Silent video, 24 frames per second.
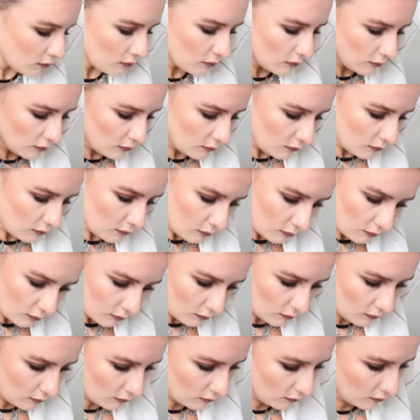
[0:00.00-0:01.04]
with these small
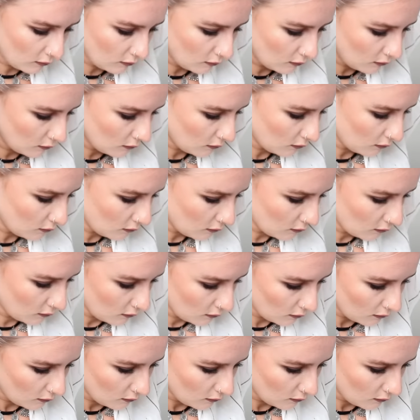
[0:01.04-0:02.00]
elastic hairbands and I